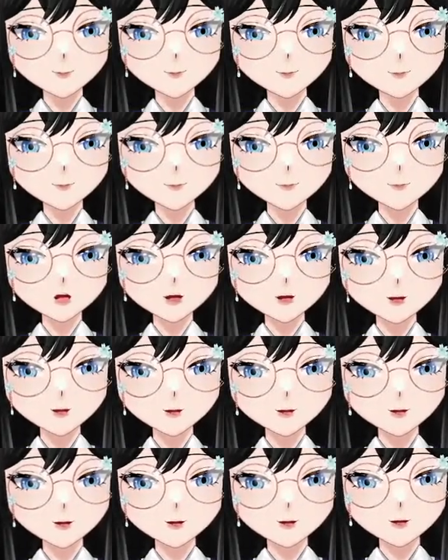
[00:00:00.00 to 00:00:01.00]

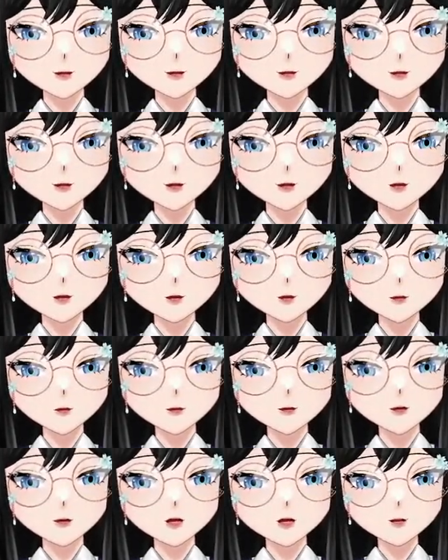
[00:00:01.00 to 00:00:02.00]
bacteria in the
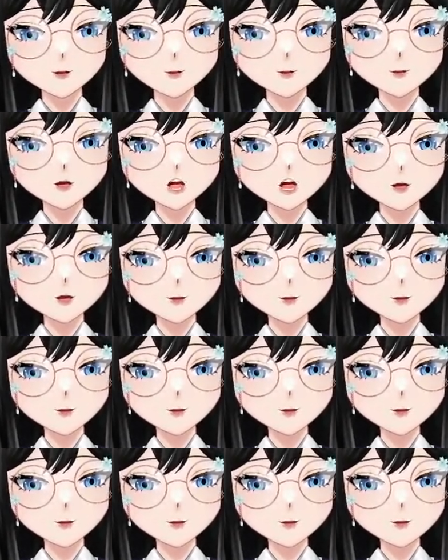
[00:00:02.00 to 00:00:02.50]
GI tract.